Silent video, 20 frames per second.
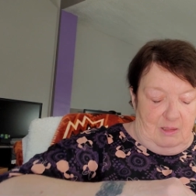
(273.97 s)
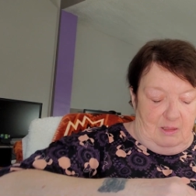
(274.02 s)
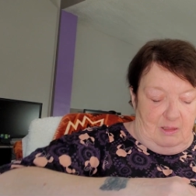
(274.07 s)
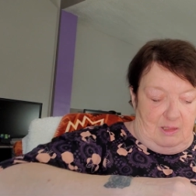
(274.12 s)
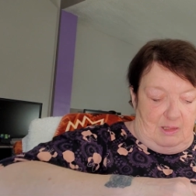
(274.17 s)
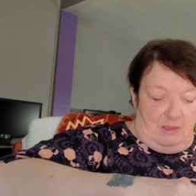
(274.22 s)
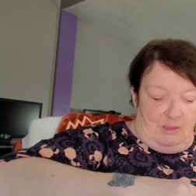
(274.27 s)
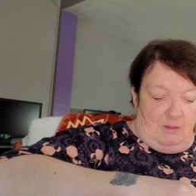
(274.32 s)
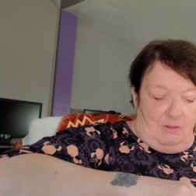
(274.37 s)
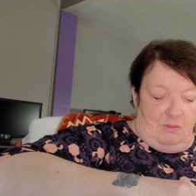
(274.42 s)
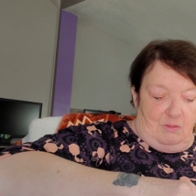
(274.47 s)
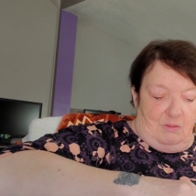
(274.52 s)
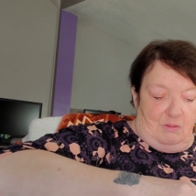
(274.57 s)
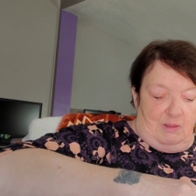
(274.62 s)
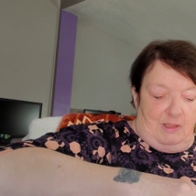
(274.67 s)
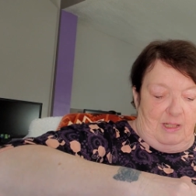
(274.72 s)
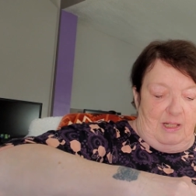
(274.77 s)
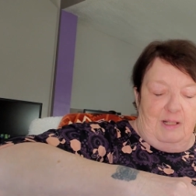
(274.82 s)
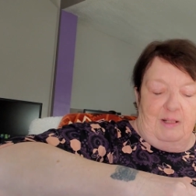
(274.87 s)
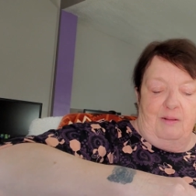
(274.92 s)

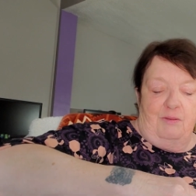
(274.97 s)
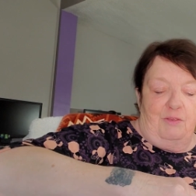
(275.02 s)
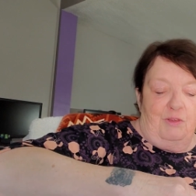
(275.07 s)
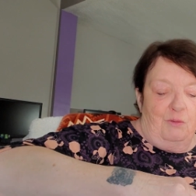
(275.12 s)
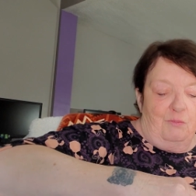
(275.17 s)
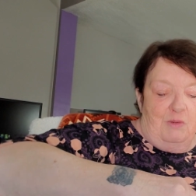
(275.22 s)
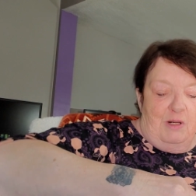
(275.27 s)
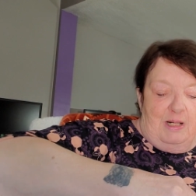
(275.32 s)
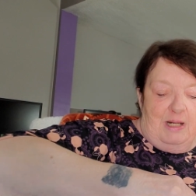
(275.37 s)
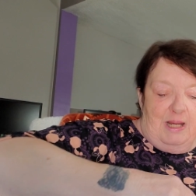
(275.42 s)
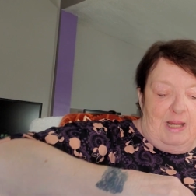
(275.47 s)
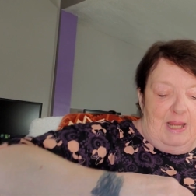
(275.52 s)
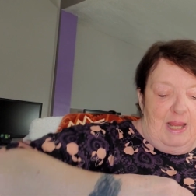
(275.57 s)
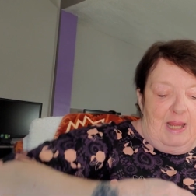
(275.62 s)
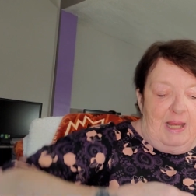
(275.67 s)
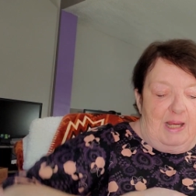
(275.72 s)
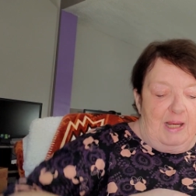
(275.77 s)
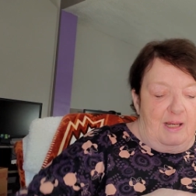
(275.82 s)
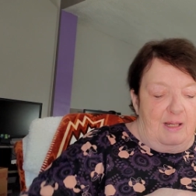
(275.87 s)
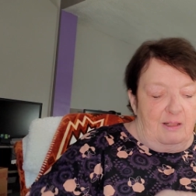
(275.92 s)
so, and uh, the one I
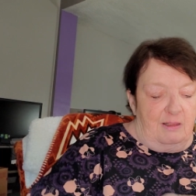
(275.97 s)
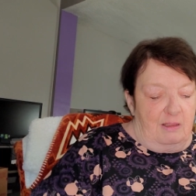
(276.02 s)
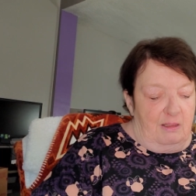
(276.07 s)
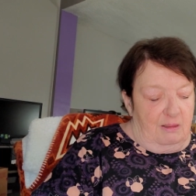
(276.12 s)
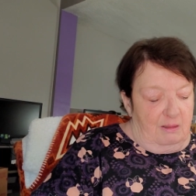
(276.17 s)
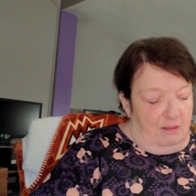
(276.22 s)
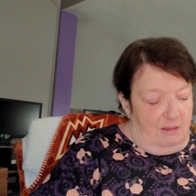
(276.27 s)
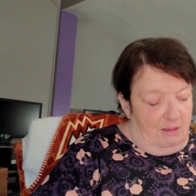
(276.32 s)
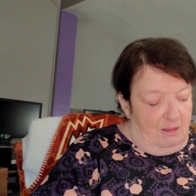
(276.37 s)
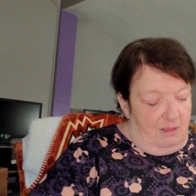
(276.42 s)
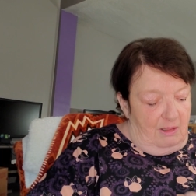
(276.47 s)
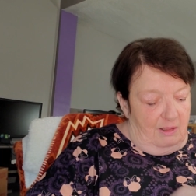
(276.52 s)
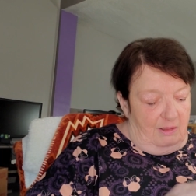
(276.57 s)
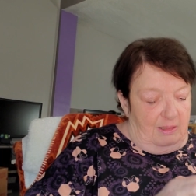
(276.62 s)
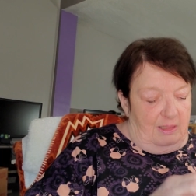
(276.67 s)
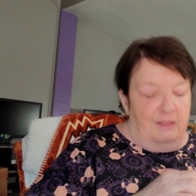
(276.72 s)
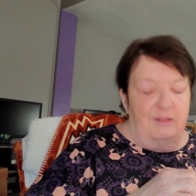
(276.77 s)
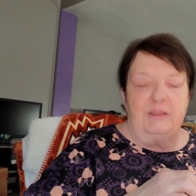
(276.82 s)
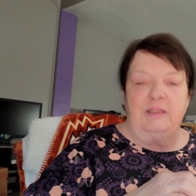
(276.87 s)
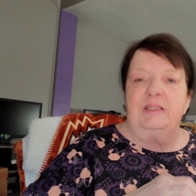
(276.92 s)
had
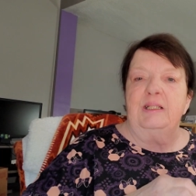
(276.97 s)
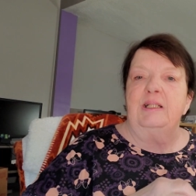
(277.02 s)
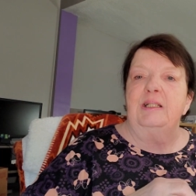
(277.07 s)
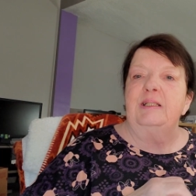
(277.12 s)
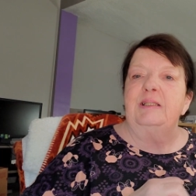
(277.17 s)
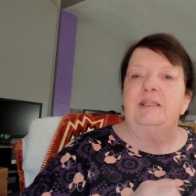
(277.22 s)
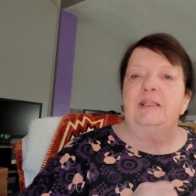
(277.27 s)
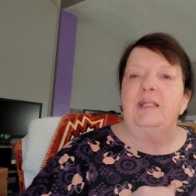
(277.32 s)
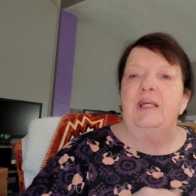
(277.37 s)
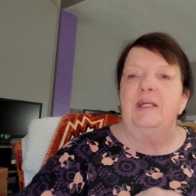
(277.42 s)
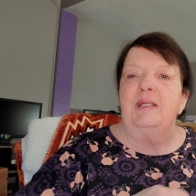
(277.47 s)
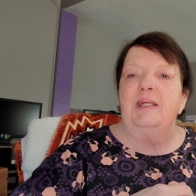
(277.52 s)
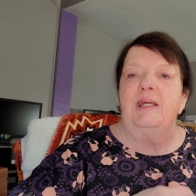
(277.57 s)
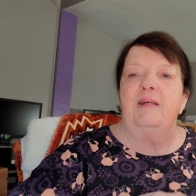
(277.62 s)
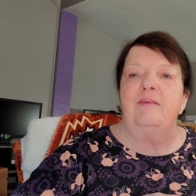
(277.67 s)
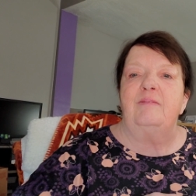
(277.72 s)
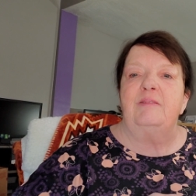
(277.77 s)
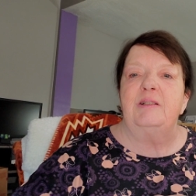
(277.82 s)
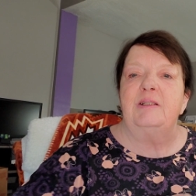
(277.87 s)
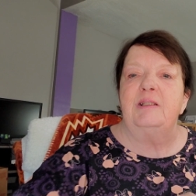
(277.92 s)
there in Tennessee, I
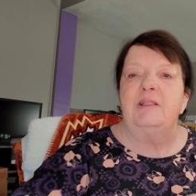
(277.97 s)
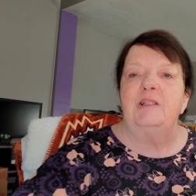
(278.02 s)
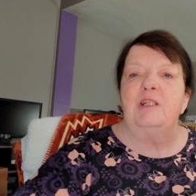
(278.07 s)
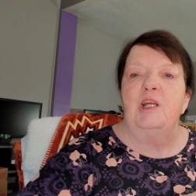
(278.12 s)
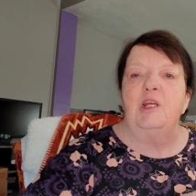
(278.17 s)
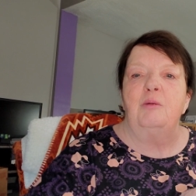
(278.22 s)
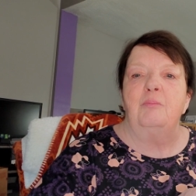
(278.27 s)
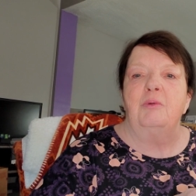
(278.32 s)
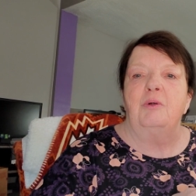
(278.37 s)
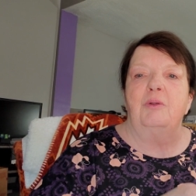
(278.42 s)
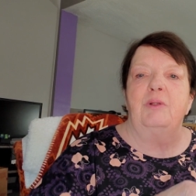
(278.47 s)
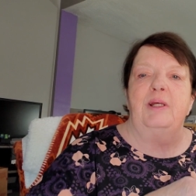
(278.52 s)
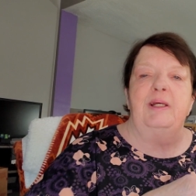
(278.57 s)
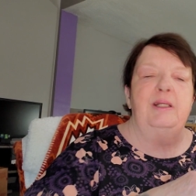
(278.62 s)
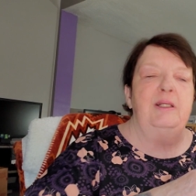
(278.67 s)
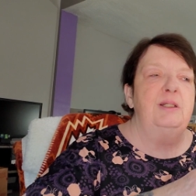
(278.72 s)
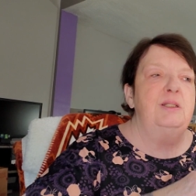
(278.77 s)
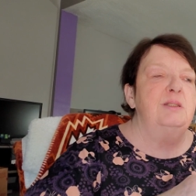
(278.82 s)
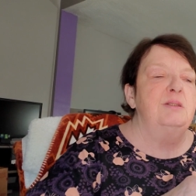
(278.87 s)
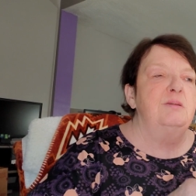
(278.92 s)
gave to the neighbor
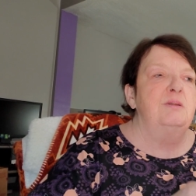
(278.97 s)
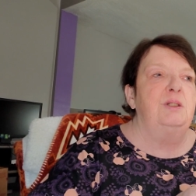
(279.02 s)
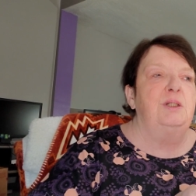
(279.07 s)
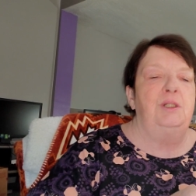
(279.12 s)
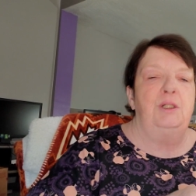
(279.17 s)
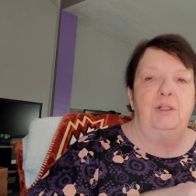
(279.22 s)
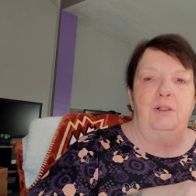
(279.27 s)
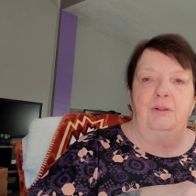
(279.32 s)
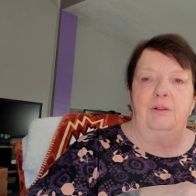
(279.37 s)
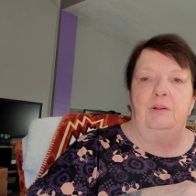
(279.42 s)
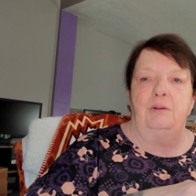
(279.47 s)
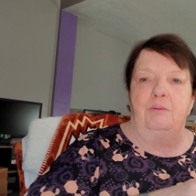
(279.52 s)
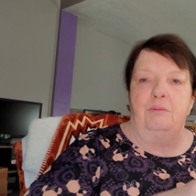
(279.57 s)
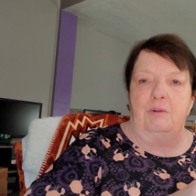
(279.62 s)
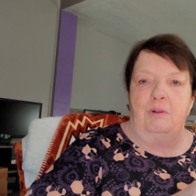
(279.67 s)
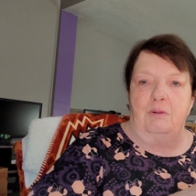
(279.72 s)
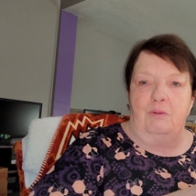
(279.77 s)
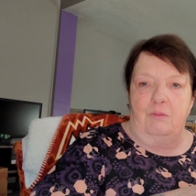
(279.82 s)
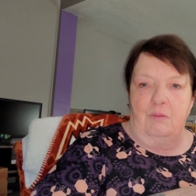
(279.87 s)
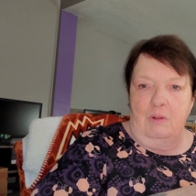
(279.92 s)
lady so she could
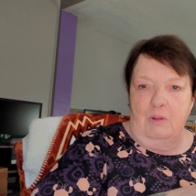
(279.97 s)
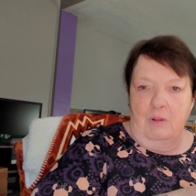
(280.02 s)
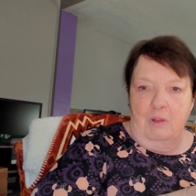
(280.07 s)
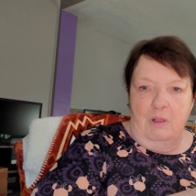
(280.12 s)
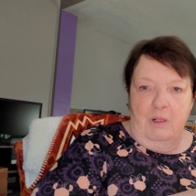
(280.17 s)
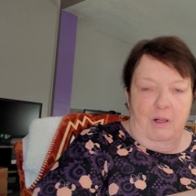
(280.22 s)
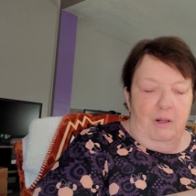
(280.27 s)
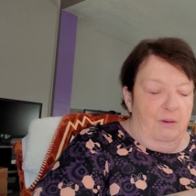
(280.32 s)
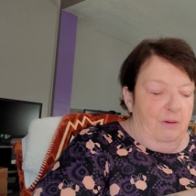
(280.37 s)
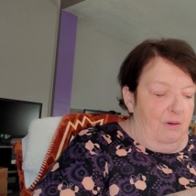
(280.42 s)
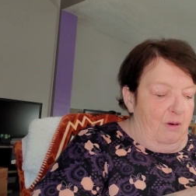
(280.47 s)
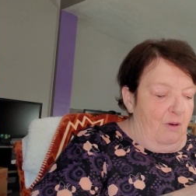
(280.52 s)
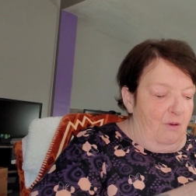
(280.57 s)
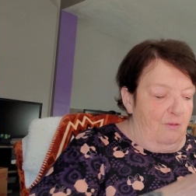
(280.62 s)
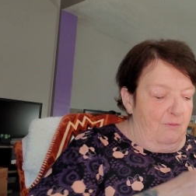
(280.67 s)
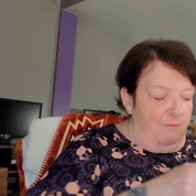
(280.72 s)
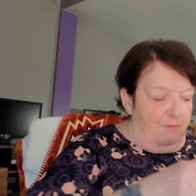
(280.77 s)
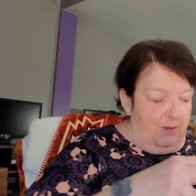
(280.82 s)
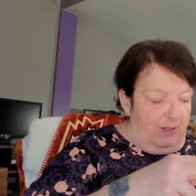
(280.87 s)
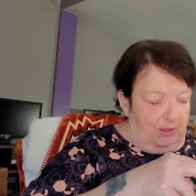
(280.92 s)
grow her
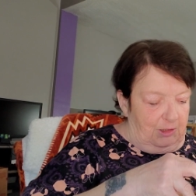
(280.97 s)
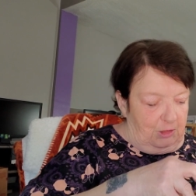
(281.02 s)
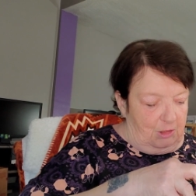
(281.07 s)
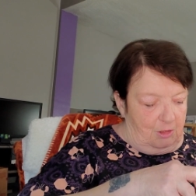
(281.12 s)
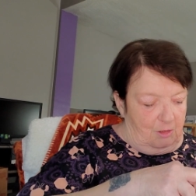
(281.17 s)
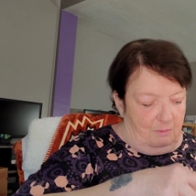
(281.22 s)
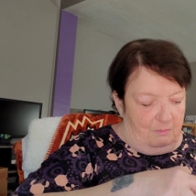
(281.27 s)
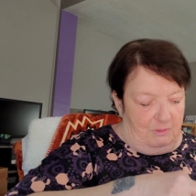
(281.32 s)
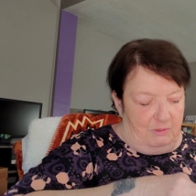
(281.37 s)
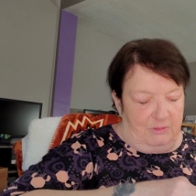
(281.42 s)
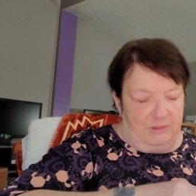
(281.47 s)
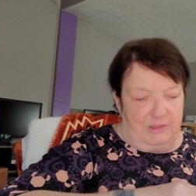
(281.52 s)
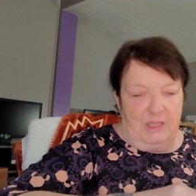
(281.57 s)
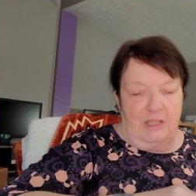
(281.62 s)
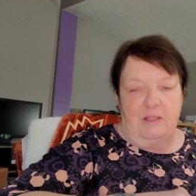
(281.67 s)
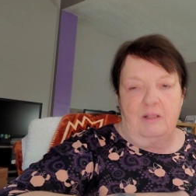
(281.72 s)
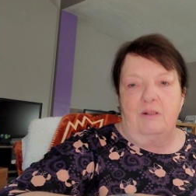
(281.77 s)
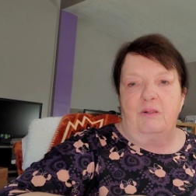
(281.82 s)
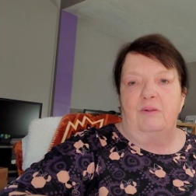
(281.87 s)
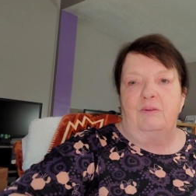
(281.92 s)
own vegetables
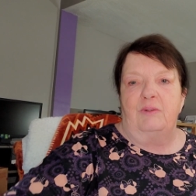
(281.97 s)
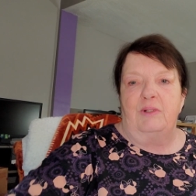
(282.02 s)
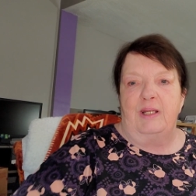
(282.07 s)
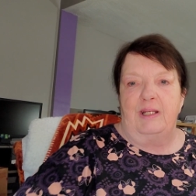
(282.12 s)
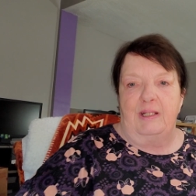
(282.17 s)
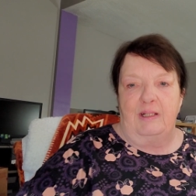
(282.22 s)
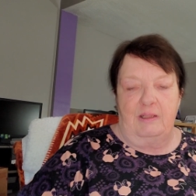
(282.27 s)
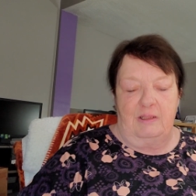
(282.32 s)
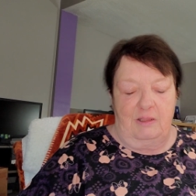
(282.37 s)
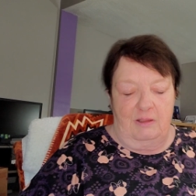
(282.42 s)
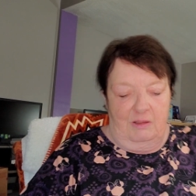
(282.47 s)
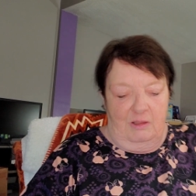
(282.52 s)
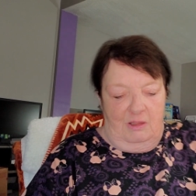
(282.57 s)
on her land.